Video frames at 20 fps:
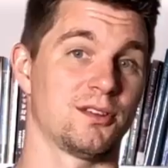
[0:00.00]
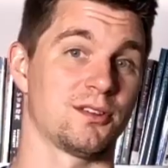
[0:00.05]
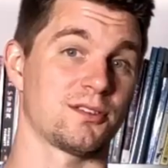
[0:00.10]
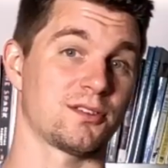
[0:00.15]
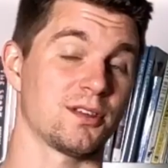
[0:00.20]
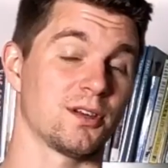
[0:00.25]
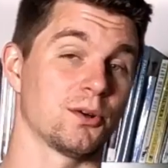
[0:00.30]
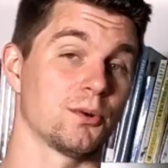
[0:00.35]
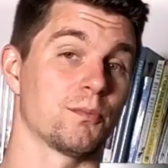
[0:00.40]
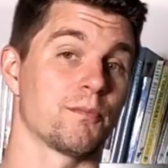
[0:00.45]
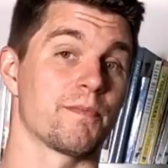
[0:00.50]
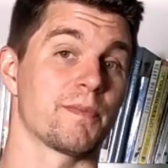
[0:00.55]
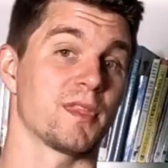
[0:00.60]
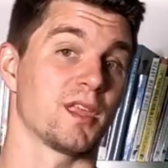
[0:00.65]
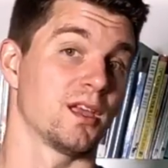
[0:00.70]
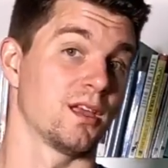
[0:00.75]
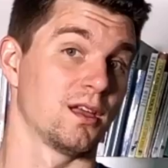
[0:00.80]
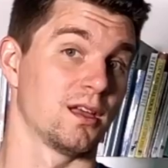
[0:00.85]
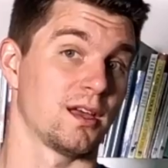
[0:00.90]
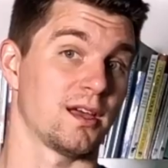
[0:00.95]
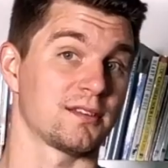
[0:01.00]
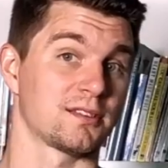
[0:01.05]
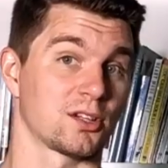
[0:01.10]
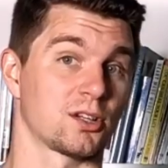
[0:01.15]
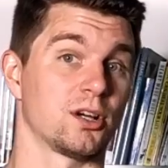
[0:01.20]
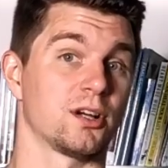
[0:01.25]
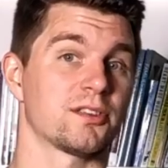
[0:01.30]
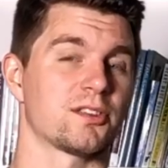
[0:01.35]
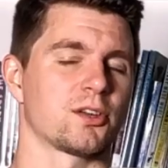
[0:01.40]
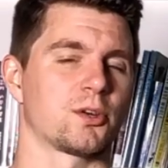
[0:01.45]
So, as a
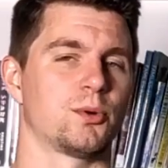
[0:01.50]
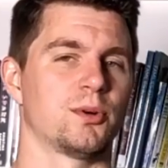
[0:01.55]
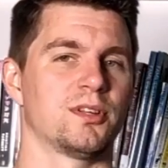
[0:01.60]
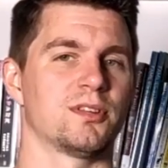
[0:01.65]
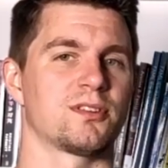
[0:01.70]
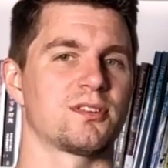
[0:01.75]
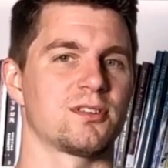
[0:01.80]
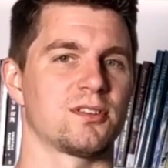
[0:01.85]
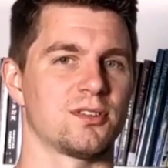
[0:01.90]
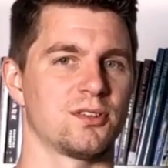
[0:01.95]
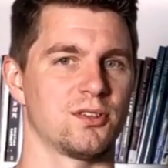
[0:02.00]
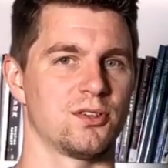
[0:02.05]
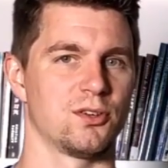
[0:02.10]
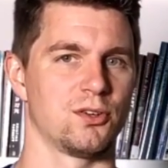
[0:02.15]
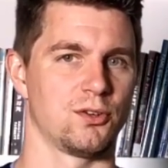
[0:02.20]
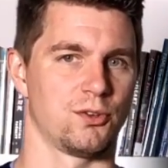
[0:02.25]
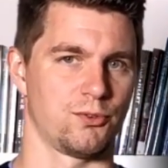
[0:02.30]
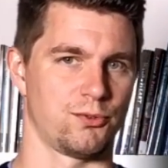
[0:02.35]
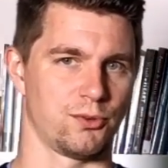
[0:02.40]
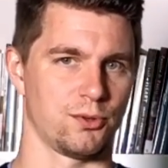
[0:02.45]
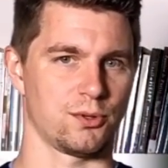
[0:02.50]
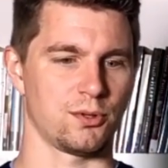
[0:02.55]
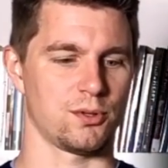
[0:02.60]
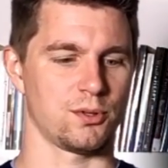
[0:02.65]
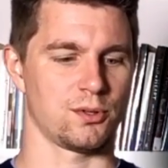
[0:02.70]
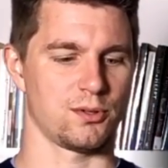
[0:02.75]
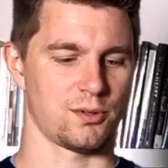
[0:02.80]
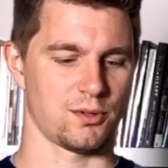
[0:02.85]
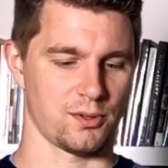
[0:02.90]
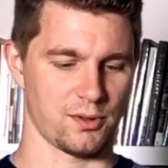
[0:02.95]
consequence
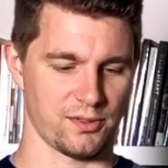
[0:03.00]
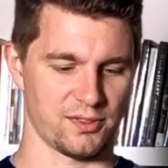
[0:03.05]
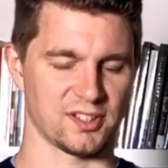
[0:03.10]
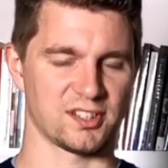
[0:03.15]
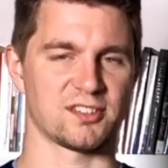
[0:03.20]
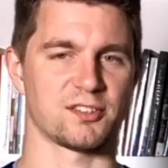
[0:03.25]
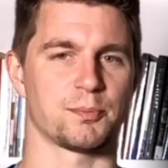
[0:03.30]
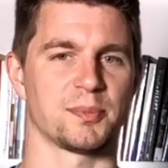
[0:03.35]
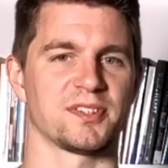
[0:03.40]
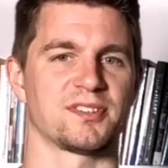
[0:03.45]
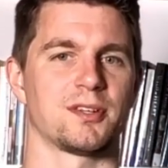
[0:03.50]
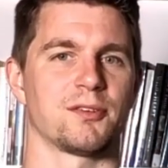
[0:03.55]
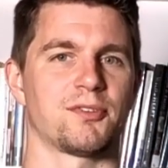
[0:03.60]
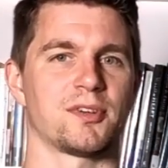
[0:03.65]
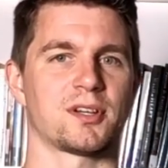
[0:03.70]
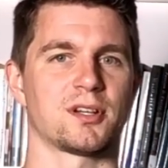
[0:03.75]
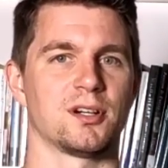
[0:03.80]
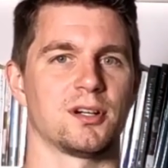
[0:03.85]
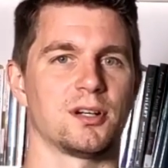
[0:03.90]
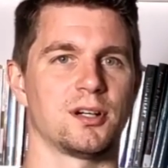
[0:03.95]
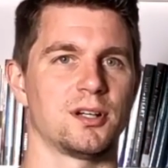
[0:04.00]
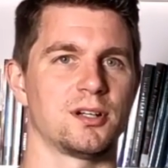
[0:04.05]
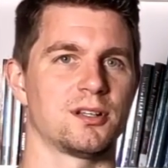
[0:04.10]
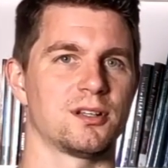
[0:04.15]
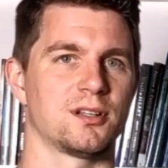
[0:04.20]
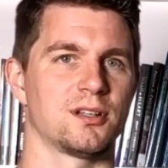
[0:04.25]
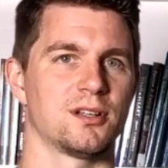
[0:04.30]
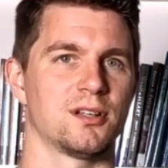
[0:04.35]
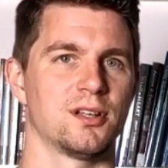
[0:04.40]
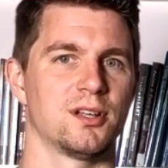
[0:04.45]
for this specific card,
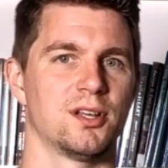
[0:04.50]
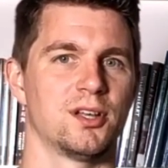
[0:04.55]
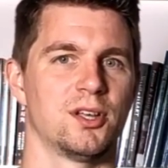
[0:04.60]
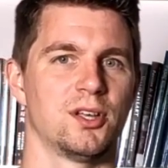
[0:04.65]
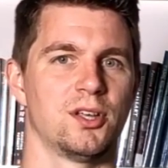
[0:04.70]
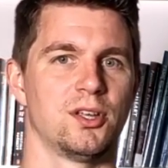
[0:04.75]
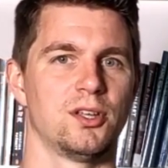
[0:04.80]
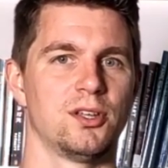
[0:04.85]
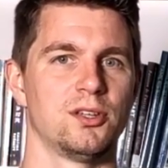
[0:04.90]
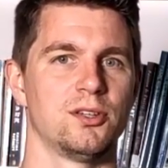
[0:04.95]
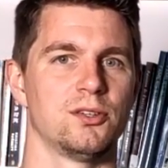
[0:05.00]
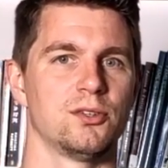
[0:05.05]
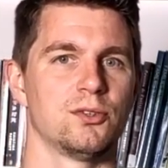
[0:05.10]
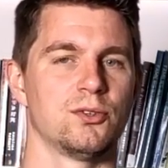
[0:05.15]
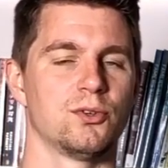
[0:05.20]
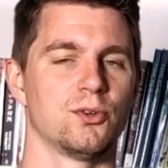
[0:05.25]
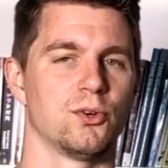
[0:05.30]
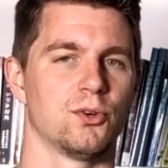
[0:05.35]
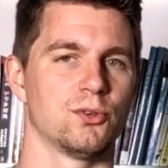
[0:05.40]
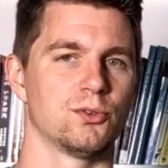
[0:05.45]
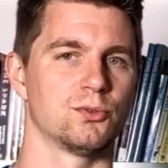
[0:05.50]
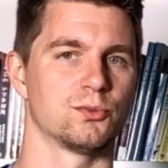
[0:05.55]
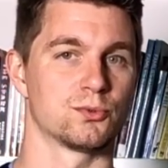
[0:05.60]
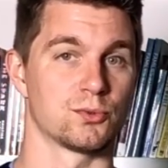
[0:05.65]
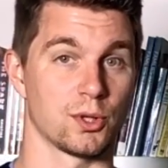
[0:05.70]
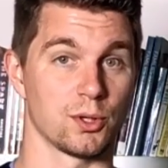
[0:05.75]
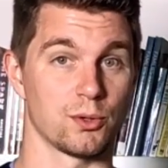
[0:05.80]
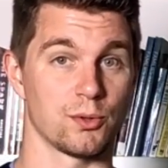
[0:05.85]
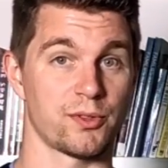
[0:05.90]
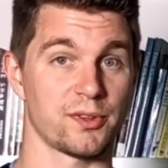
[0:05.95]
you
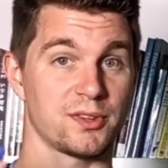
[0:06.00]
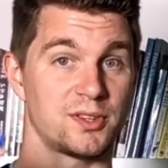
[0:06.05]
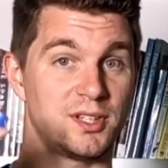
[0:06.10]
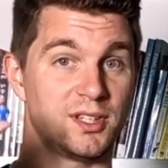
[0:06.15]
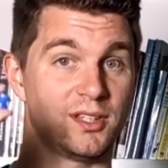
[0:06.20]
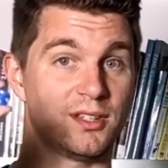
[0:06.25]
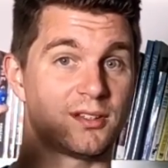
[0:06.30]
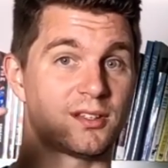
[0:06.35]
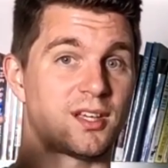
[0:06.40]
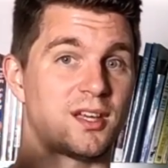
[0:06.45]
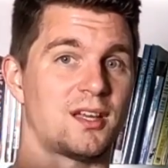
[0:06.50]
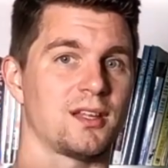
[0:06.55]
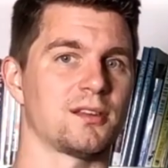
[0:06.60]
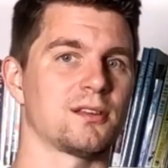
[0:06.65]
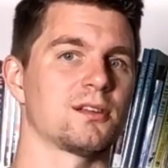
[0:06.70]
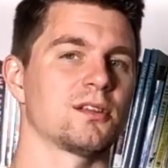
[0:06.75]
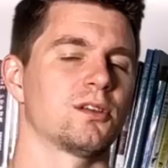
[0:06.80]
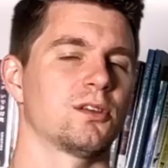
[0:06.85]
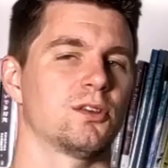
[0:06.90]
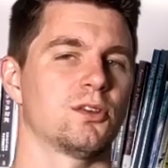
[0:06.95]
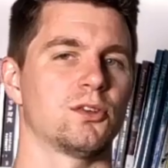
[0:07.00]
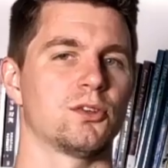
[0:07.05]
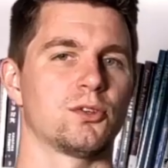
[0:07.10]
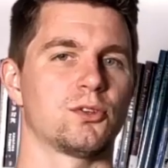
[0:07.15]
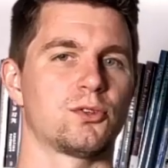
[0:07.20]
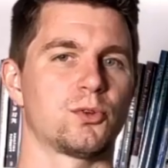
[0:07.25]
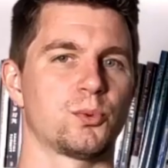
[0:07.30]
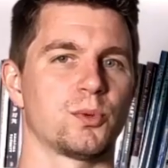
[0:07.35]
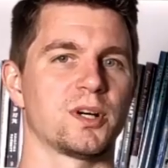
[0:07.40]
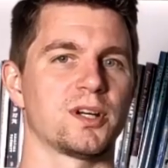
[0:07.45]
roll the D10
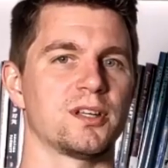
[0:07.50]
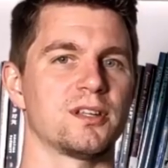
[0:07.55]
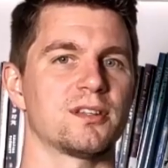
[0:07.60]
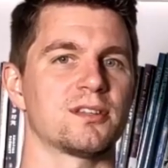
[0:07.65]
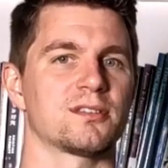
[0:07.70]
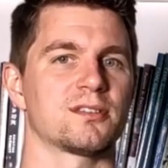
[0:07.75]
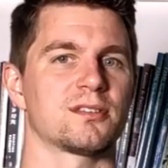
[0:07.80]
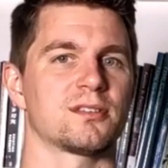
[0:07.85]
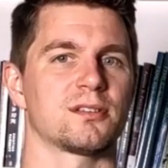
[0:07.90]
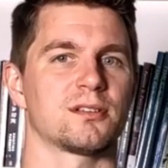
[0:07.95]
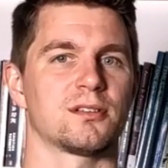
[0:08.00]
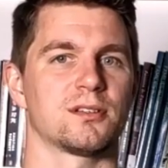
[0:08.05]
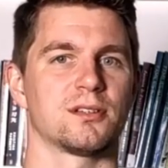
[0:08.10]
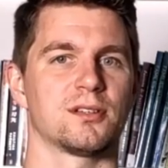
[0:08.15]
twice,